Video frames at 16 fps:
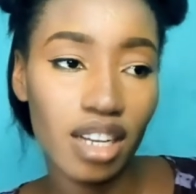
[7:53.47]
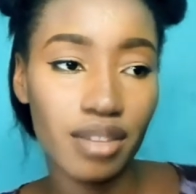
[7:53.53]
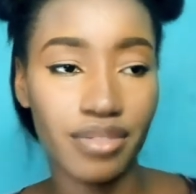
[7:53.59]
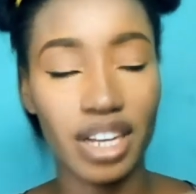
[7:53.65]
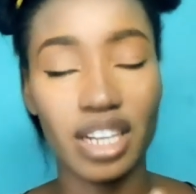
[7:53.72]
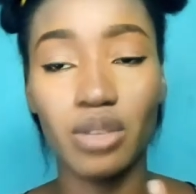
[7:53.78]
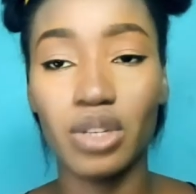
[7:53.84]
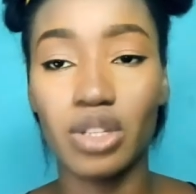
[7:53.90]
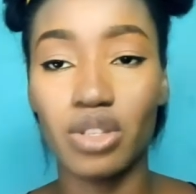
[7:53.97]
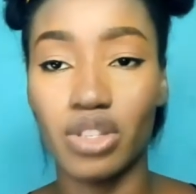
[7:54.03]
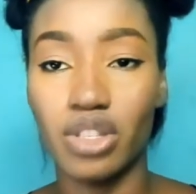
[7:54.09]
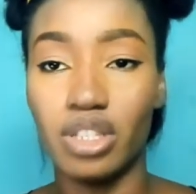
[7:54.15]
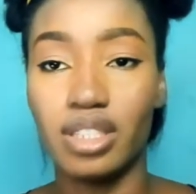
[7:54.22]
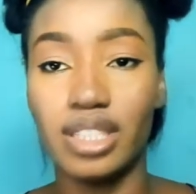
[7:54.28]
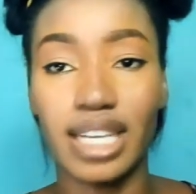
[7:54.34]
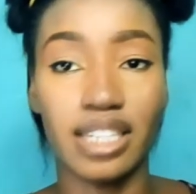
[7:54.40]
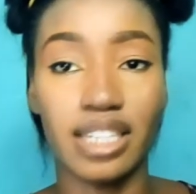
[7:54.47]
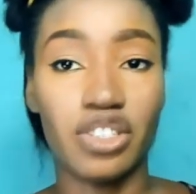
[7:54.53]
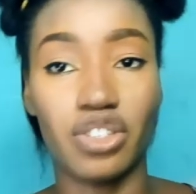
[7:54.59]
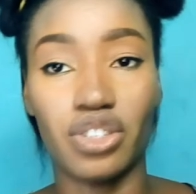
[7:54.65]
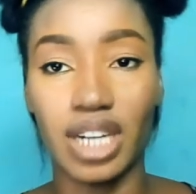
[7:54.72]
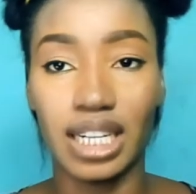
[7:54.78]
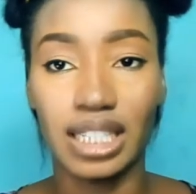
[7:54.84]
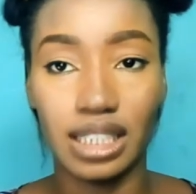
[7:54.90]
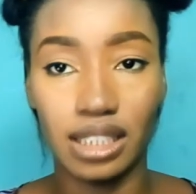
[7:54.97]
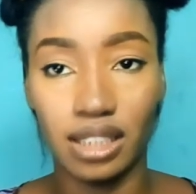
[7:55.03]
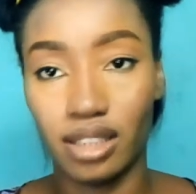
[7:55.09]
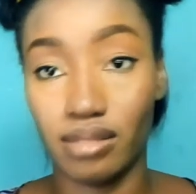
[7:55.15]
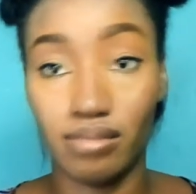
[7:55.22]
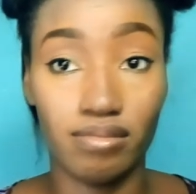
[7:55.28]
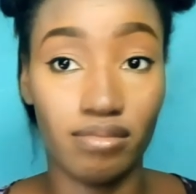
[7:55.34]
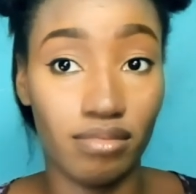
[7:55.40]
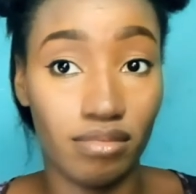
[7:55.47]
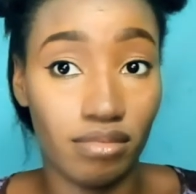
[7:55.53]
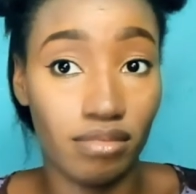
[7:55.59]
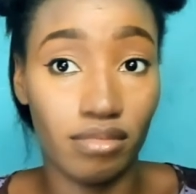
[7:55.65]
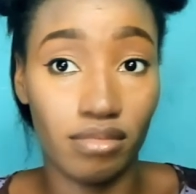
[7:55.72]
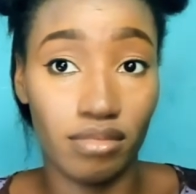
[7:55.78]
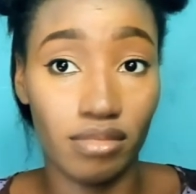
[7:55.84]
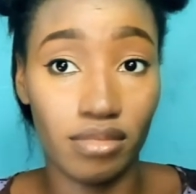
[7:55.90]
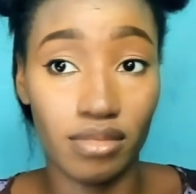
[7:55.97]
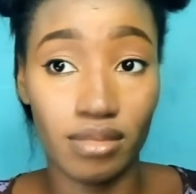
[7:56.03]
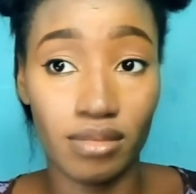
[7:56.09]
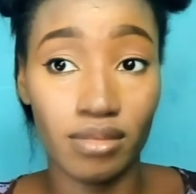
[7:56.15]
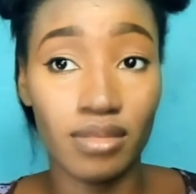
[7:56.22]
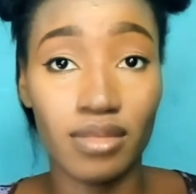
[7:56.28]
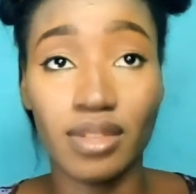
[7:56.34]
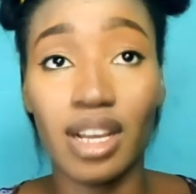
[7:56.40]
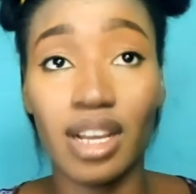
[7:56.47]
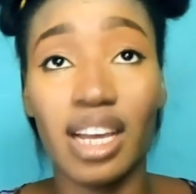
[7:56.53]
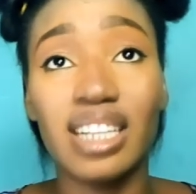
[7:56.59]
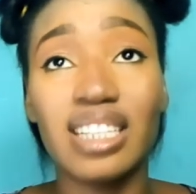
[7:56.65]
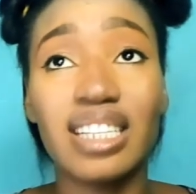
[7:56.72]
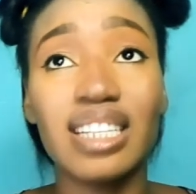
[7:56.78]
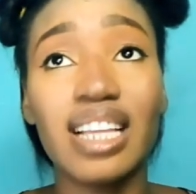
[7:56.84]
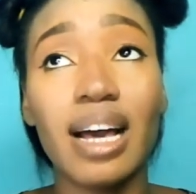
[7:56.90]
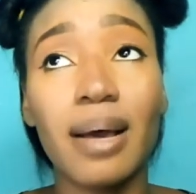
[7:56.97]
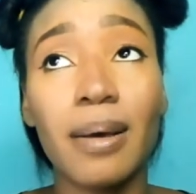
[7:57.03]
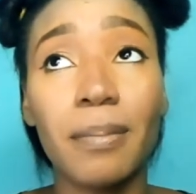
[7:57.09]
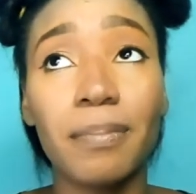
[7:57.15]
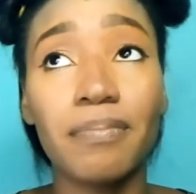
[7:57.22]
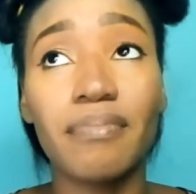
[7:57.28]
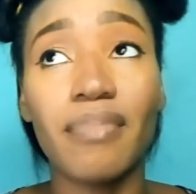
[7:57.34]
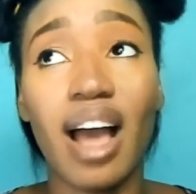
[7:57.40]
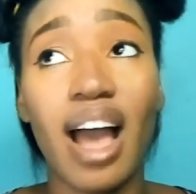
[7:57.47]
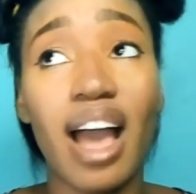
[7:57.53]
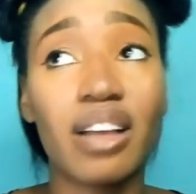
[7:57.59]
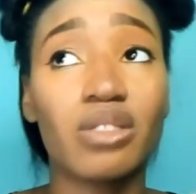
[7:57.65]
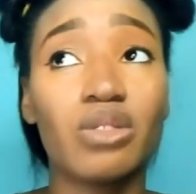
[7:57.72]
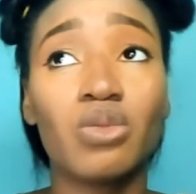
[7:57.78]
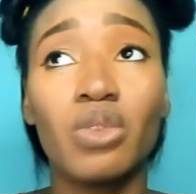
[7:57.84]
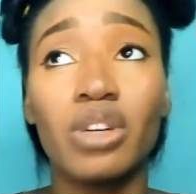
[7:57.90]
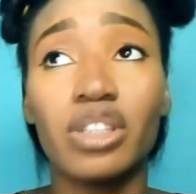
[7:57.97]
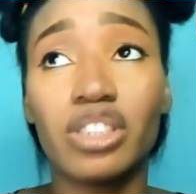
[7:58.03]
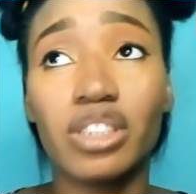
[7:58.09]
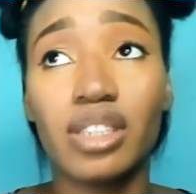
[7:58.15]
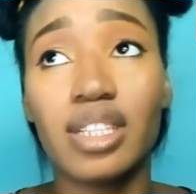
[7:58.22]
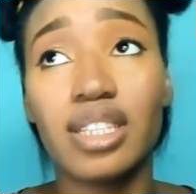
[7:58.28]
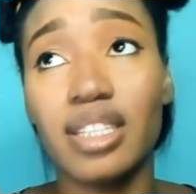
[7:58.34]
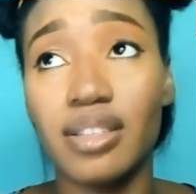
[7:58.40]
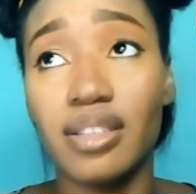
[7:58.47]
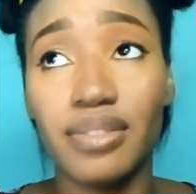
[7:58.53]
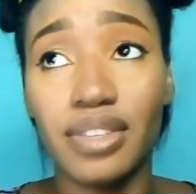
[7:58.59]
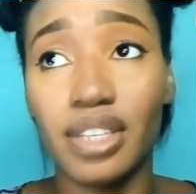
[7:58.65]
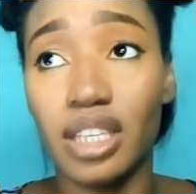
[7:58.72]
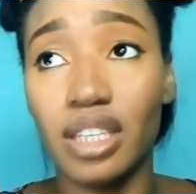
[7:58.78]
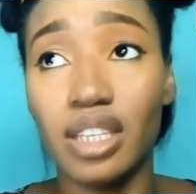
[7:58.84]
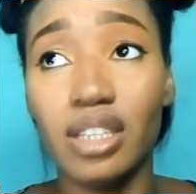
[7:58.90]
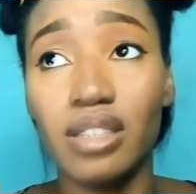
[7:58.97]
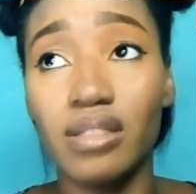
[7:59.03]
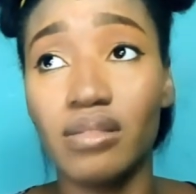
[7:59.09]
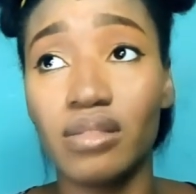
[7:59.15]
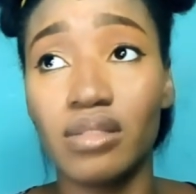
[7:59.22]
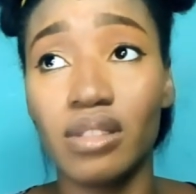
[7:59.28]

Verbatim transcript: find a way to get distracted it's either i could watch tv